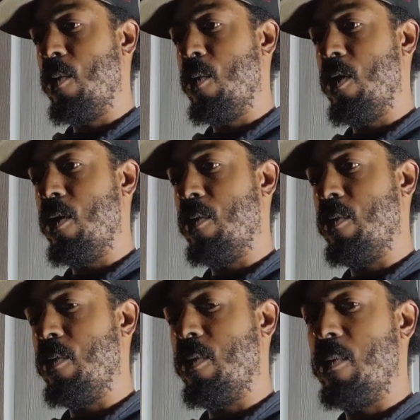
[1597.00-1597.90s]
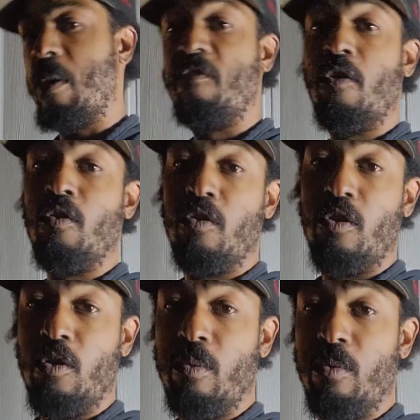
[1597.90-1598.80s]
one of my first
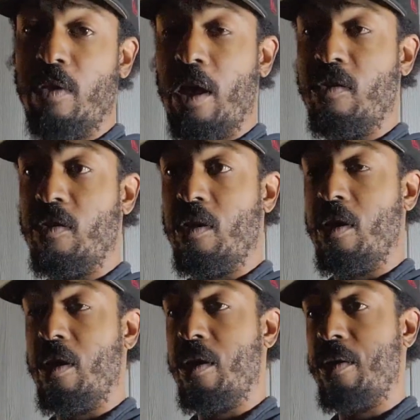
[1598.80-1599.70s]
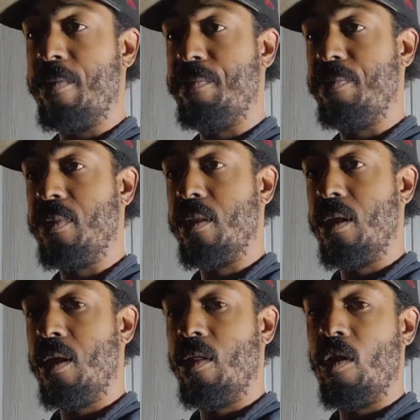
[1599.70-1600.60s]
Cuban was actually
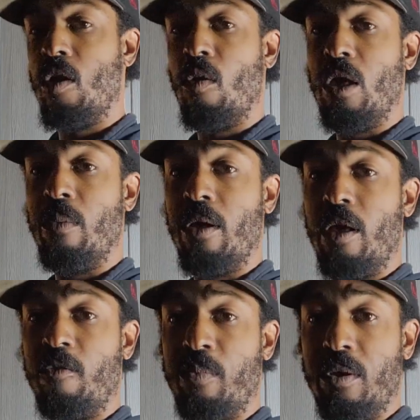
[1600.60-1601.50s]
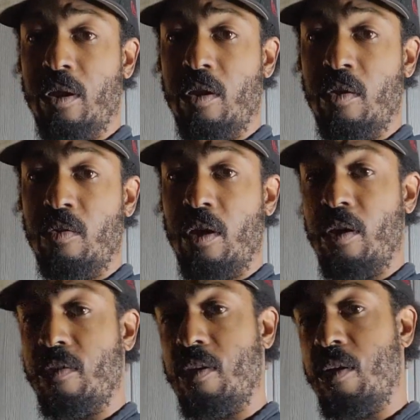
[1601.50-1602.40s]
the Cohiba Escondidos.
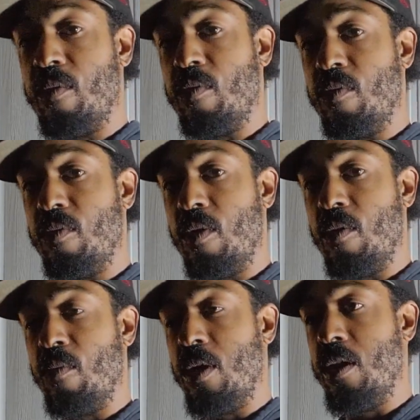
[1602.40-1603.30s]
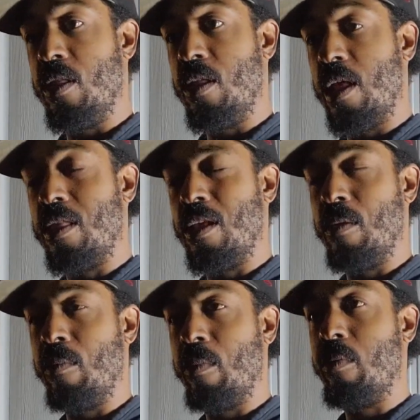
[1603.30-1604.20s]
Like I said, I was reading, I
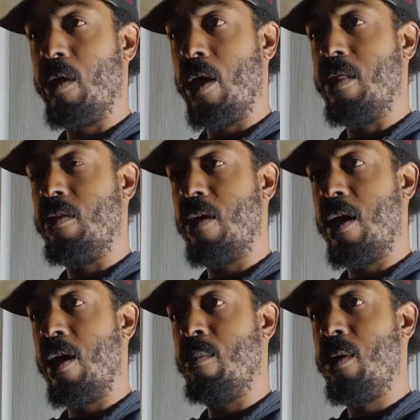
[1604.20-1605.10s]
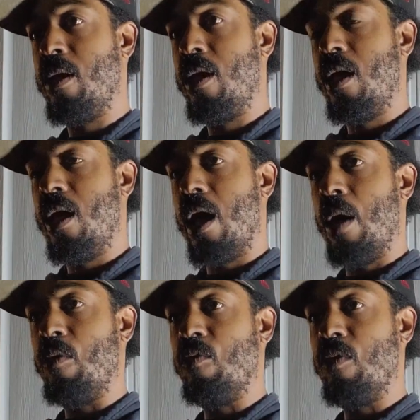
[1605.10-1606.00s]
think, yeah, at the time,
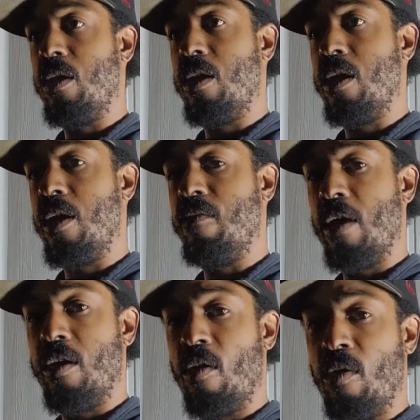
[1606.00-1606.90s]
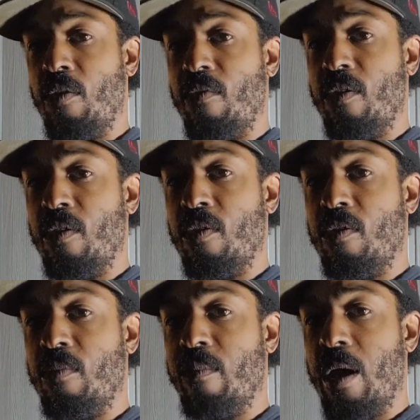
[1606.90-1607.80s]
I was reading Evander
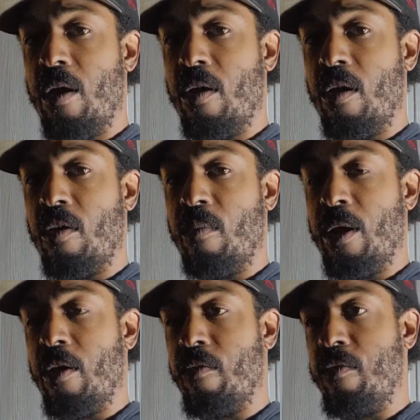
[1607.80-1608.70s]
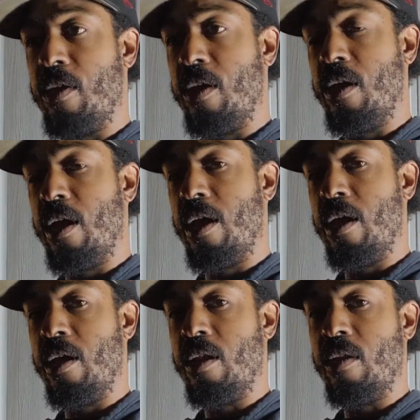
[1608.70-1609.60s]
Holyfield's autobiography
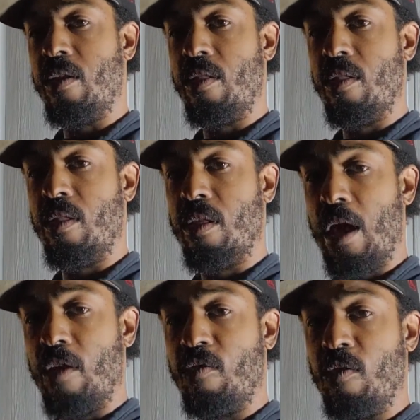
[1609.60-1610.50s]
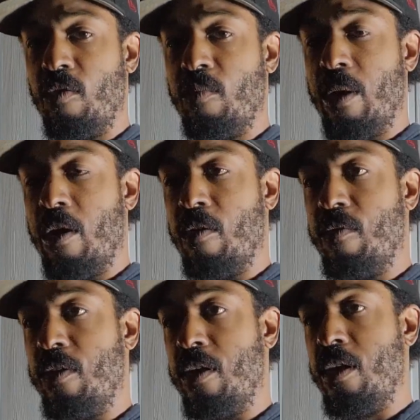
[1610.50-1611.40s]
and Castro's
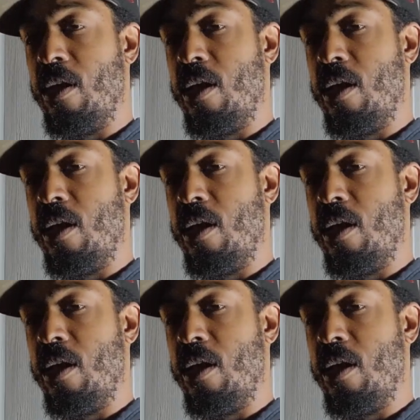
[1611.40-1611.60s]
biography,